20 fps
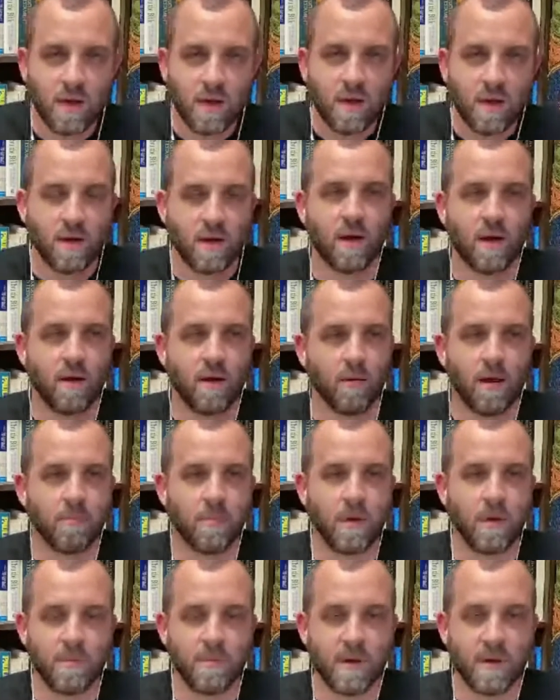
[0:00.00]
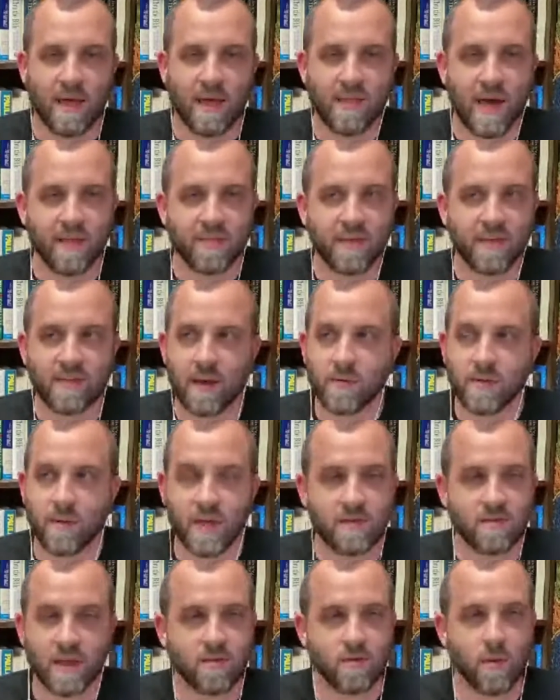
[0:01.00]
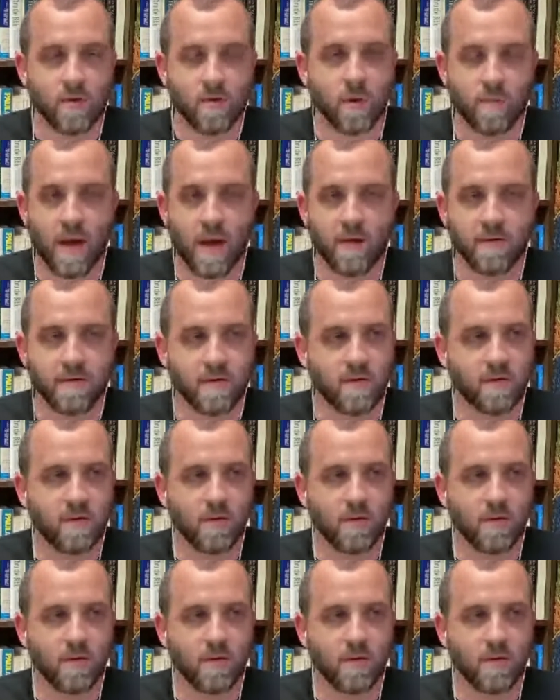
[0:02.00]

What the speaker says: But I think that relates to our spouses,